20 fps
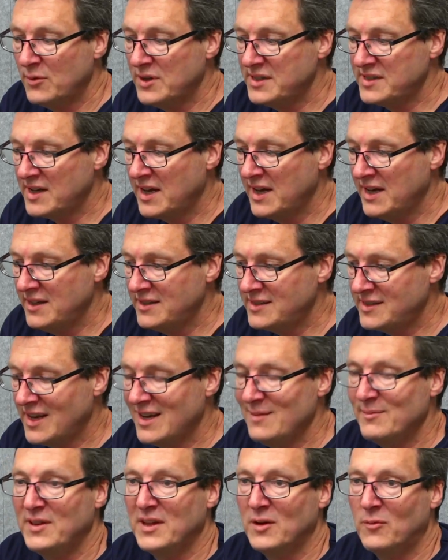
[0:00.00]
was a
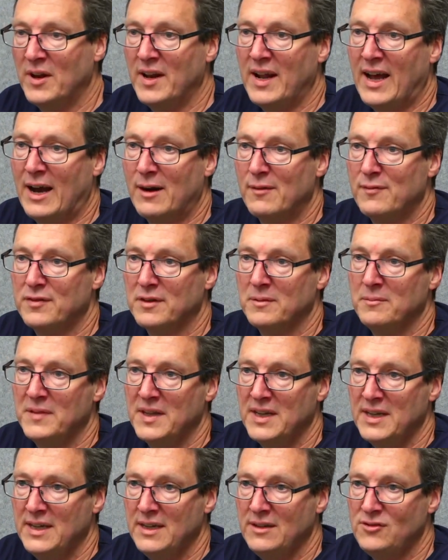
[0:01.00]
statement that went out from
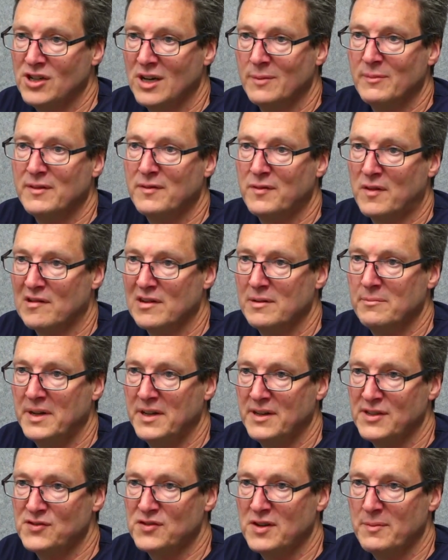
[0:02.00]
the German Foreign
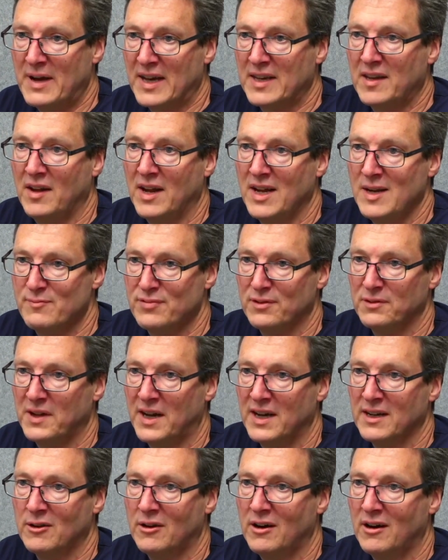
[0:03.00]
Ministry back in April
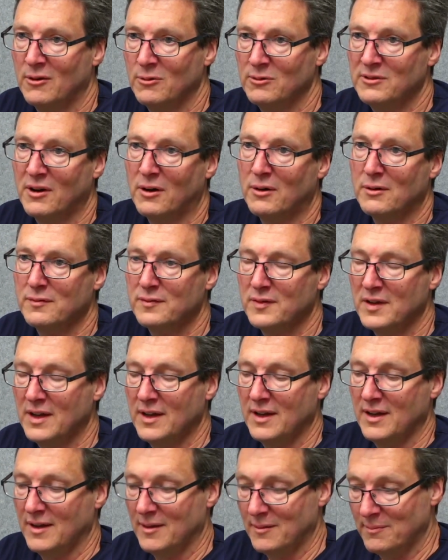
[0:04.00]
that I got hold of,
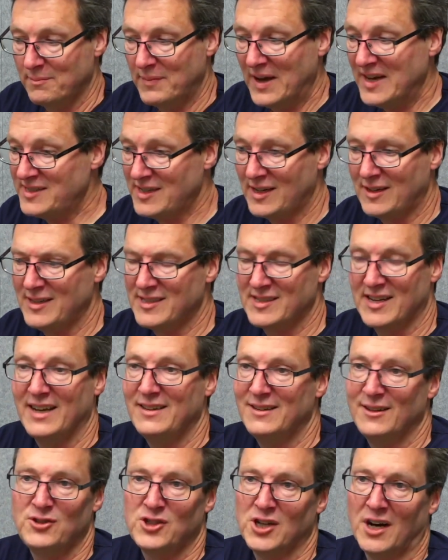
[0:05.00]
basically
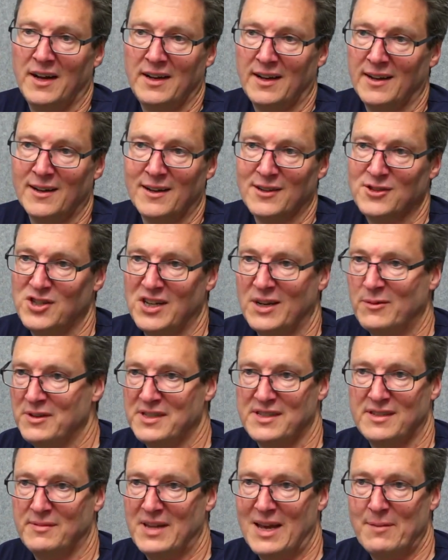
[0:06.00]
saying that China last year
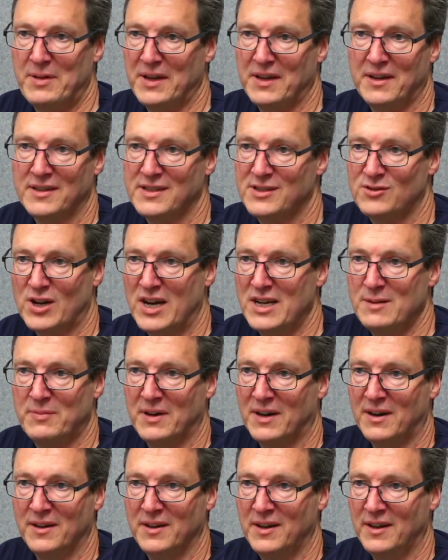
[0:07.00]
was their biggest trade
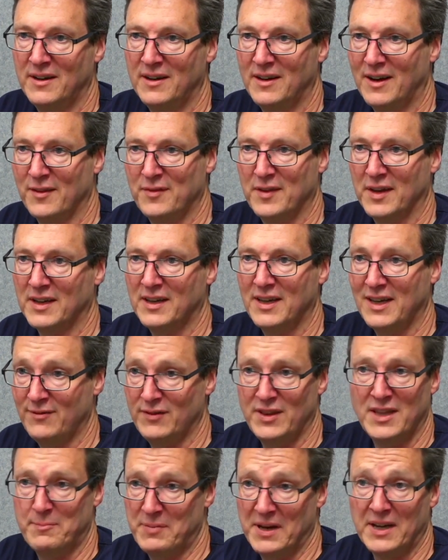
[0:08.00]
partner, I think,
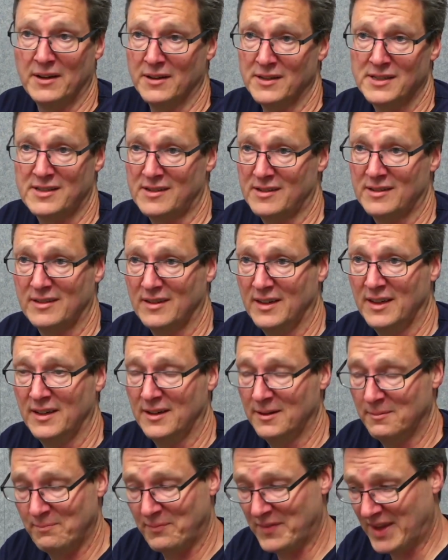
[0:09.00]
even the biggest.
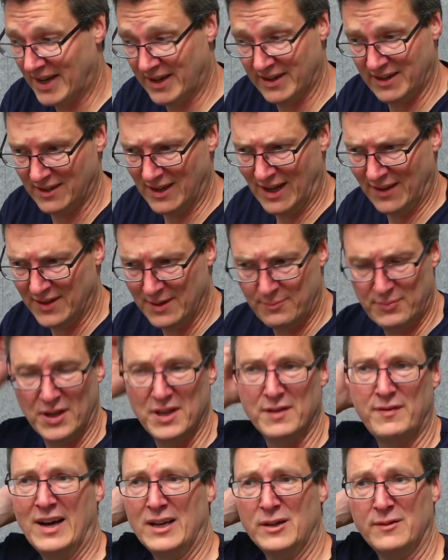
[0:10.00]
And they
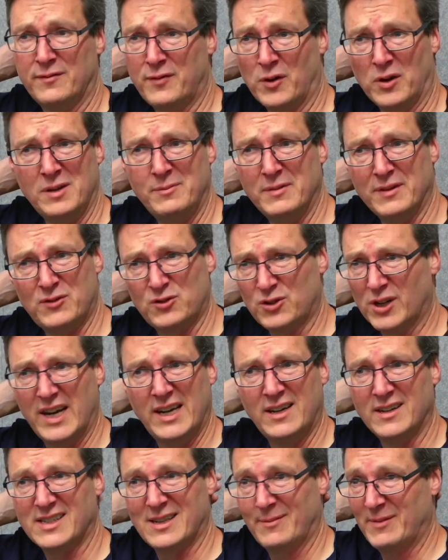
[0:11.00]
put the volume of
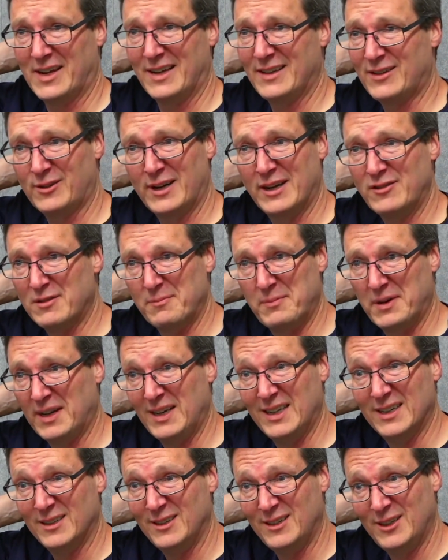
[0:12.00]
trade at something like 300
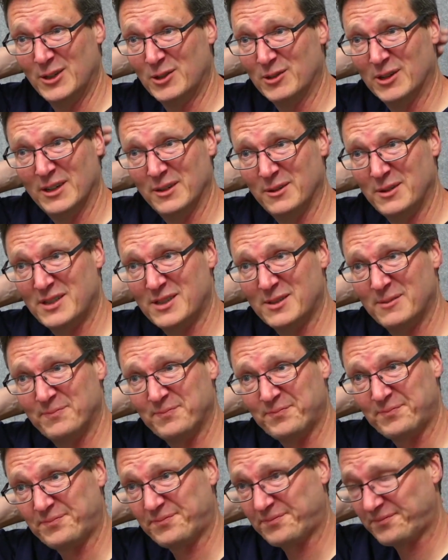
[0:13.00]
billion euros.
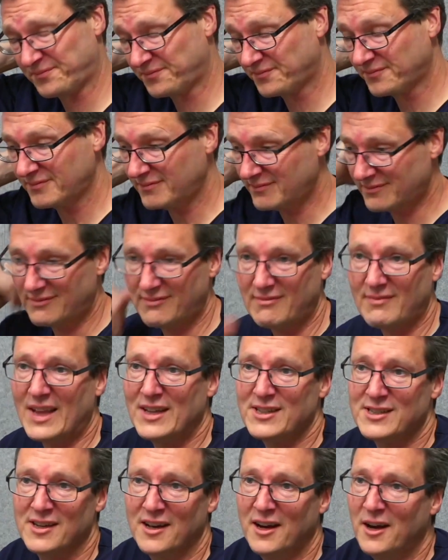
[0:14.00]

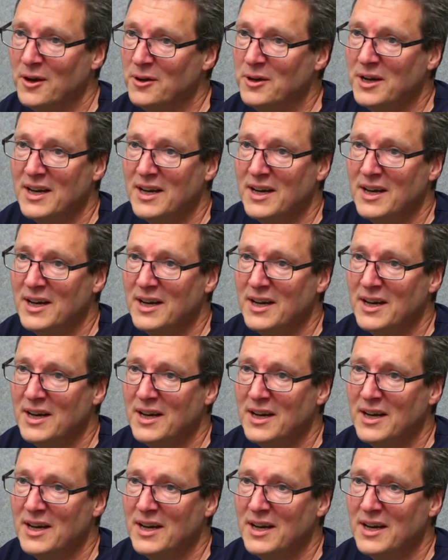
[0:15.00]
So,